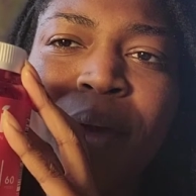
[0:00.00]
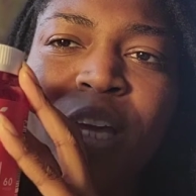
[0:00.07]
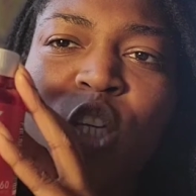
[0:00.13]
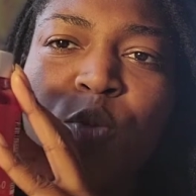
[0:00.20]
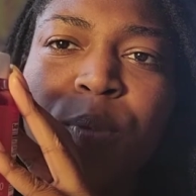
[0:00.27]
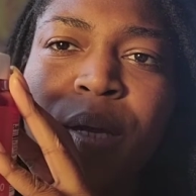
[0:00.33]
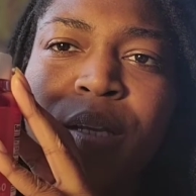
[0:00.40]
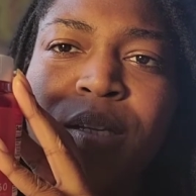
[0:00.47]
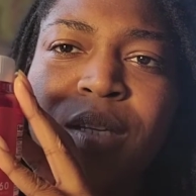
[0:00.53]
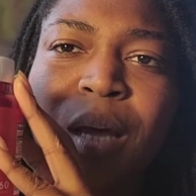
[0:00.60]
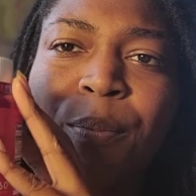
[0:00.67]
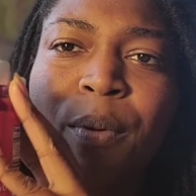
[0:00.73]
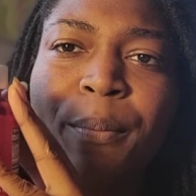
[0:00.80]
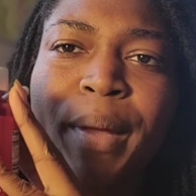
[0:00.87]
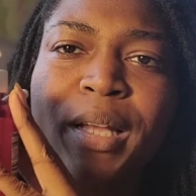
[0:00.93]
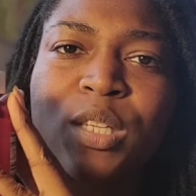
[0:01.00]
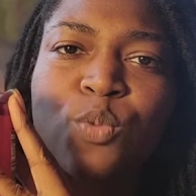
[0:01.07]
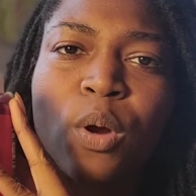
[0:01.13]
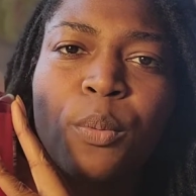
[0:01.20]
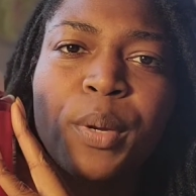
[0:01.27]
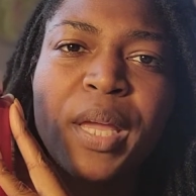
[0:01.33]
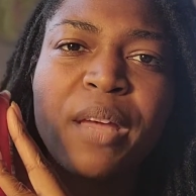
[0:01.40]
management supplements
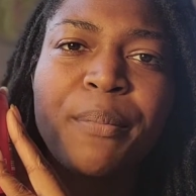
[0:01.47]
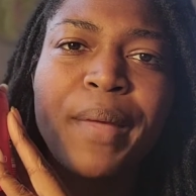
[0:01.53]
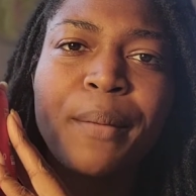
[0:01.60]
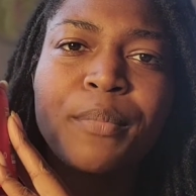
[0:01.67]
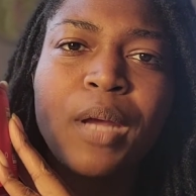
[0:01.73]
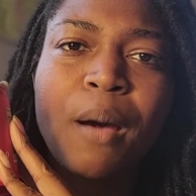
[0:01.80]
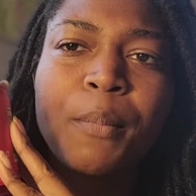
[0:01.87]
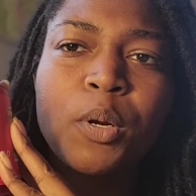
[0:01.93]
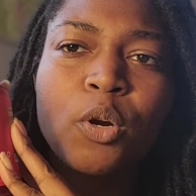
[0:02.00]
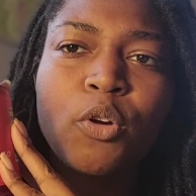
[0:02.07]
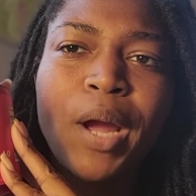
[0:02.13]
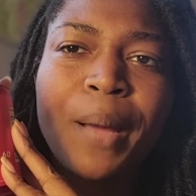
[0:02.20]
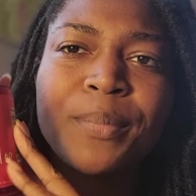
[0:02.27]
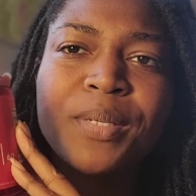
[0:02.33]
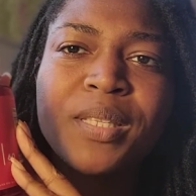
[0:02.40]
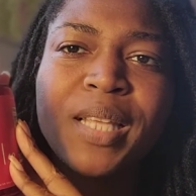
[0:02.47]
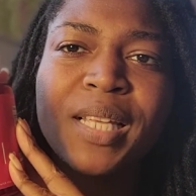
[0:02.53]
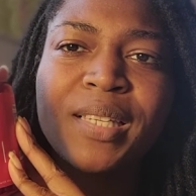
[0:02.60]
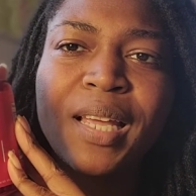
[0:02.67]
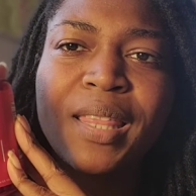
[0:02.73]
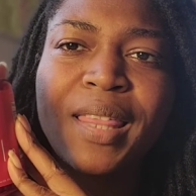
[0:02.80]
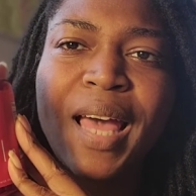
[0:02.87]
where it would give me abdominal cramps and
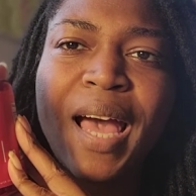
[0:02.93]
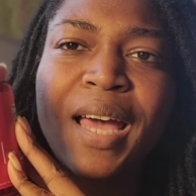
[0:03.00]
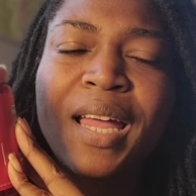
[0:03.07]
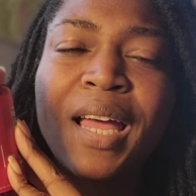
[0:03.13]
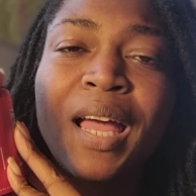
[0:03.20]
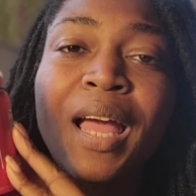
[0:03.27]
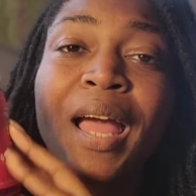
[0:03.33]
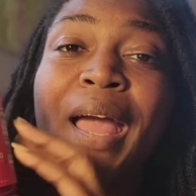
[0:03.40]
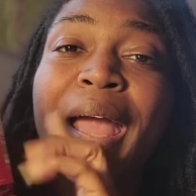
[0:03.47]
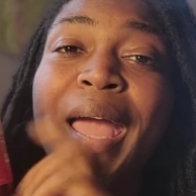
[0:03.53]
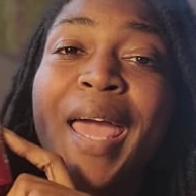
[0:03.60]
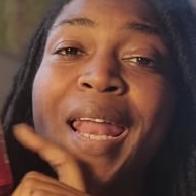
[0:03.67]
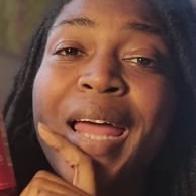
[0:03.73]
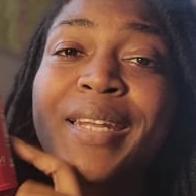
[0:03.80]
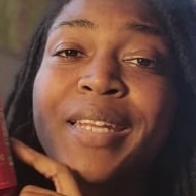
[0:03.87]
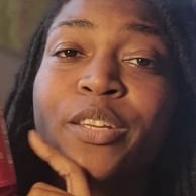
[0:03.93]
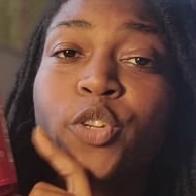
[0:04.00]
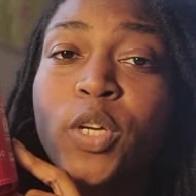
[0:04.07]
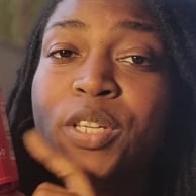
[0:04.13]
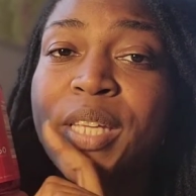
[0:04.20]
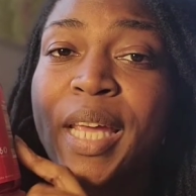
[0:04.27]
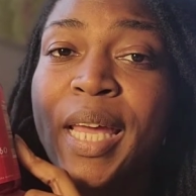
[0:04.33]
things like that. And I did
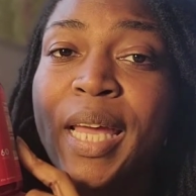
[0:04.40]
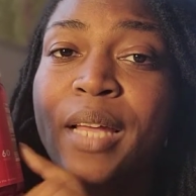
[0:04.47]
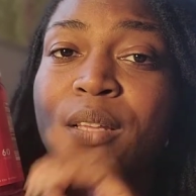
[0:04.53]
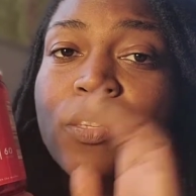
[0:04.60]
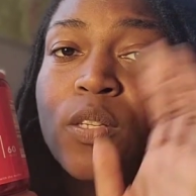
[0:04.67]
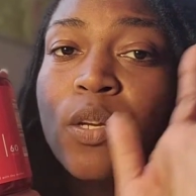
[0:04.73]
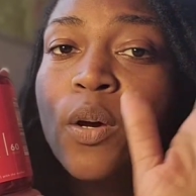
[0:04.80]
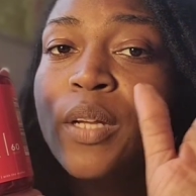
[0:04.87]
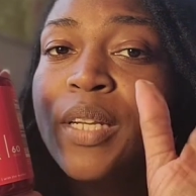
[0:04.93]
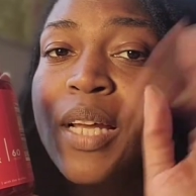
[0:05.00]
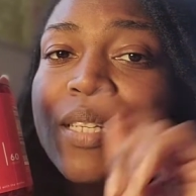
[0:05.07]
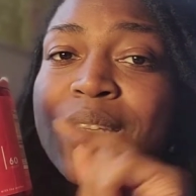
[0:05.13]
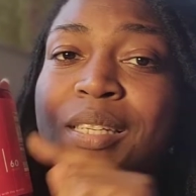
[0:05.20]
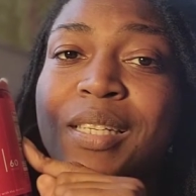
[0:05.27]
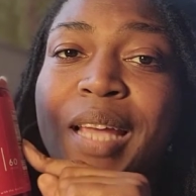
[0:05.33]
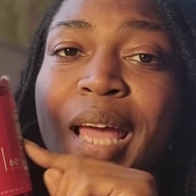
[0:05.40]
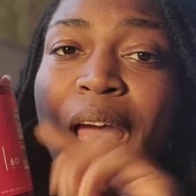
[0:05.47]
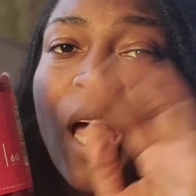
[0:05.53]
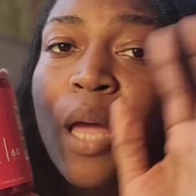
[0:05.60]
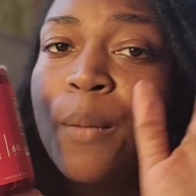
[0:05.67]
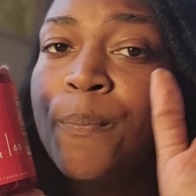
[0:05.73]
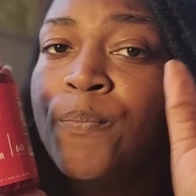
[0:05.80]
just eat. So it doesn't
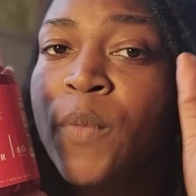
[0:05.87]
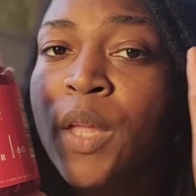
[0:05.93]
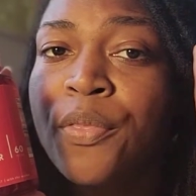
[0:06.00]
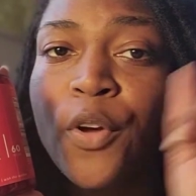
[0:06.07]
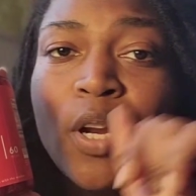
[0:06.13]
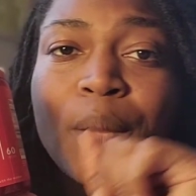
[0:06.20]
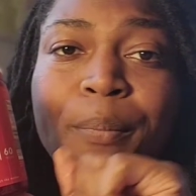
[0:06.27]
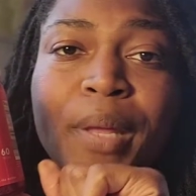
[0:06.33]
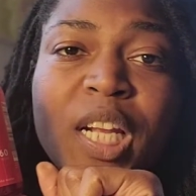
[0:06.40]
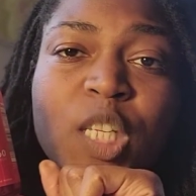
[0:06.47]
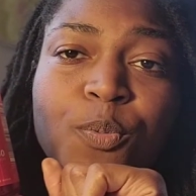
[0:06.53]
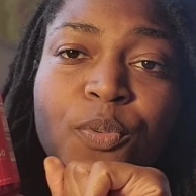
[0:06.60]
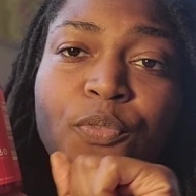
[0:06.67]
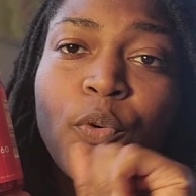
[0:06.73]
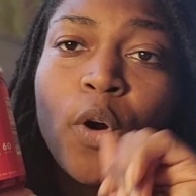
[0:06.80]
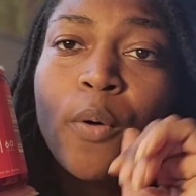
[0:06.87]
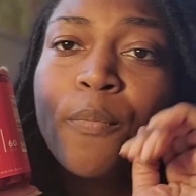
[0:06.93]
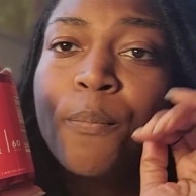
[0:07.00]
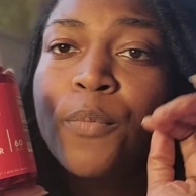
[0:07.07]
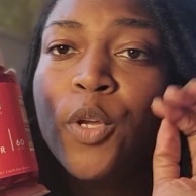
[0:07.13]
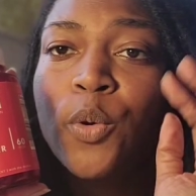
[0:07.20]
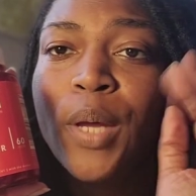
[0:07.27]
say 30 minutes
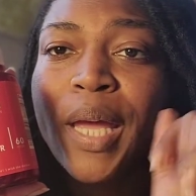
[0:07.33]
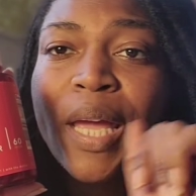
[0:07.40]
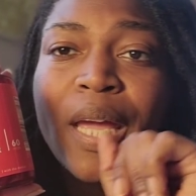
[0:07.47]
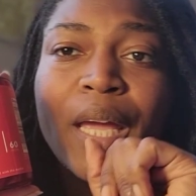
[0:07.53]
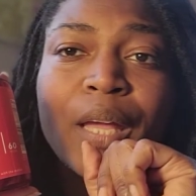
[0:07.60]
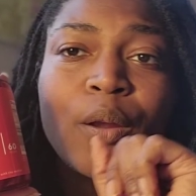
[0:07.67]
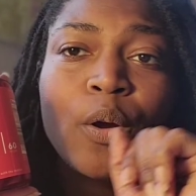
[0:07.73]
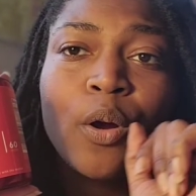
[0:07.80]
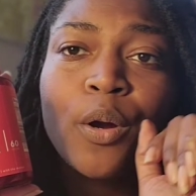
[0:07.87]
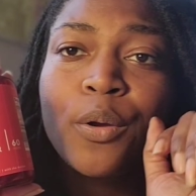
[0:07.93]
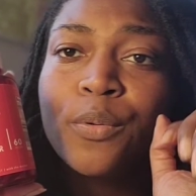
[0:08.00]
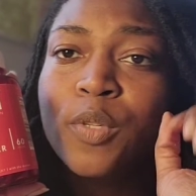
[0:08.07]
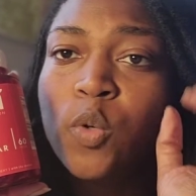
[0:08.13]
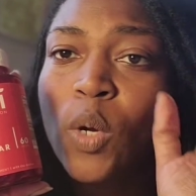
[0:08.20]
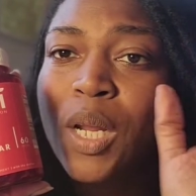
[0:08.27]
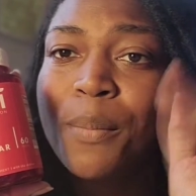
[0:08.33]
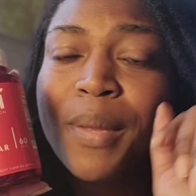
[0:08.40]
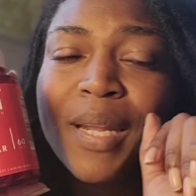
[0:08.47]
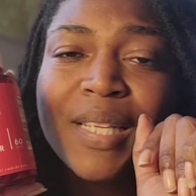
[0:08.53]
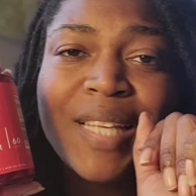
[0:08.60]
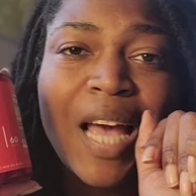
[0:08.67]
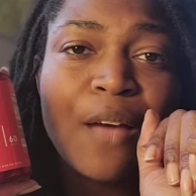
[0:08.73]
before you eat or 20
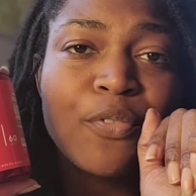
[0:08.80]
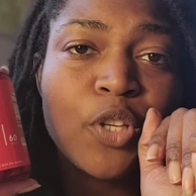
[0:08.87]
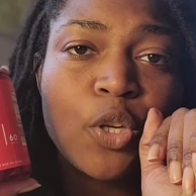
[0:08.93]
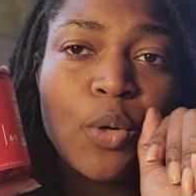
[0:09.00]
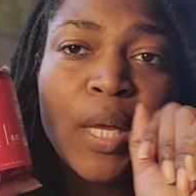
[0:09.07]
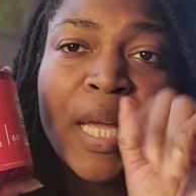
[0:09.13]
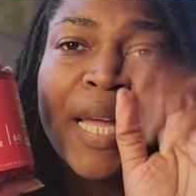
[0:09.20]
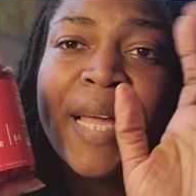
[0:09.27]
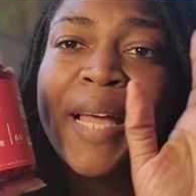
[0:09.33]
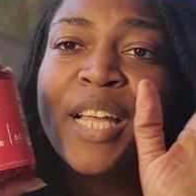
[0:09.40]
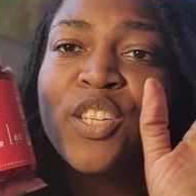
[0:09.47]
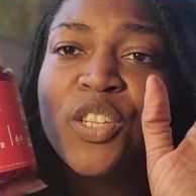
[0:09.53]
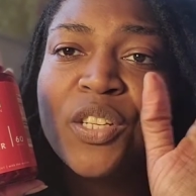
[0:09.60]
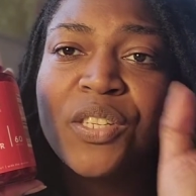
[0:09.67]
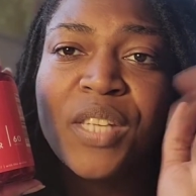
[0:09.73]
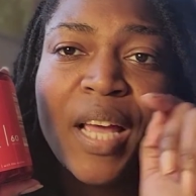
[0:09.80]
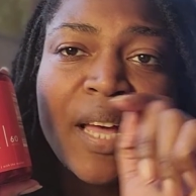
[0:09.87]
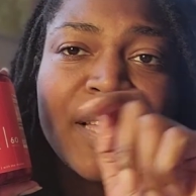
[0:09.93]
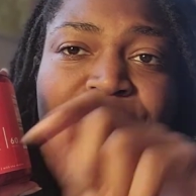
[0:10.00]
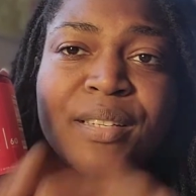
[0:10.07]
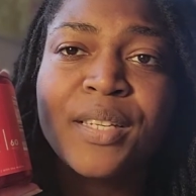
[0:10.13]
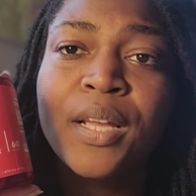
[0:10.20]
minutes after you eat. It just
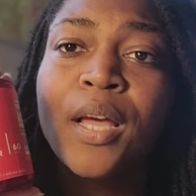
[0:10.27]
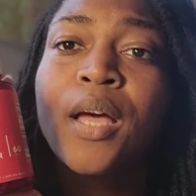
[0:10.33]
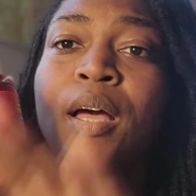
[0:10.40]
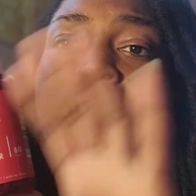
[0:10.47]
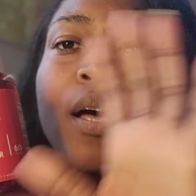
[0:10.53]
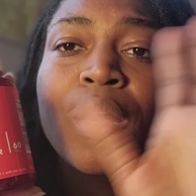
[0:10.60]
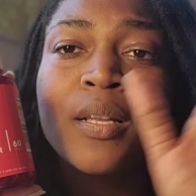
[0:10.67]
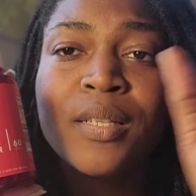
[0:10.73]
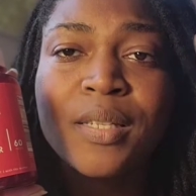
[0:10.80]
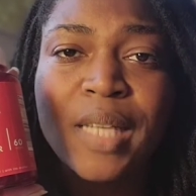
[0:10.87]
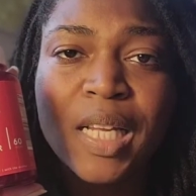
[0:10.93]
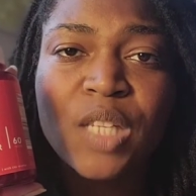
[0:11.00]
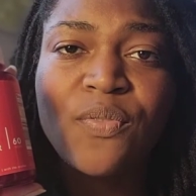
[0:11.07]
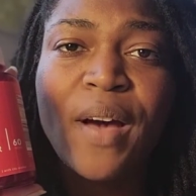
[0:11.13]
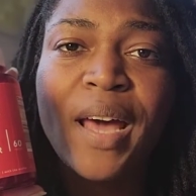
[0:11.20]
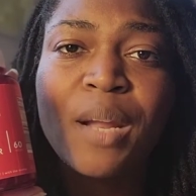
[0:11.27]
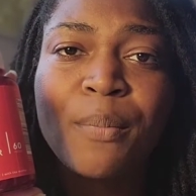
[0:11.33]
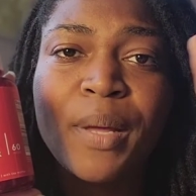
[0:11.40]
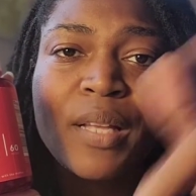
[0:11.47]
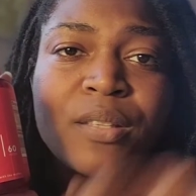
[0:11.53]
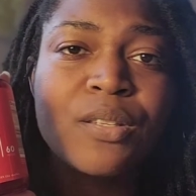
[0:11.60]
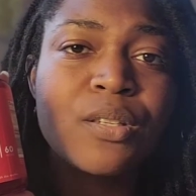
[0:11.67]
says six
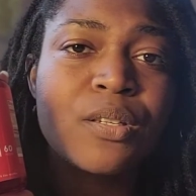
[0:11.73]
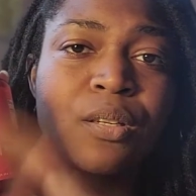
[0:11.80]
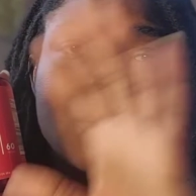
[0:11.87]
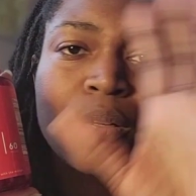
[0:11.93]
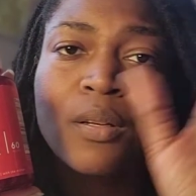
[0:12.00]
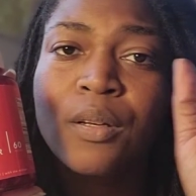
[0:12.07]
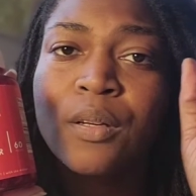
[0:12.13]
vitamins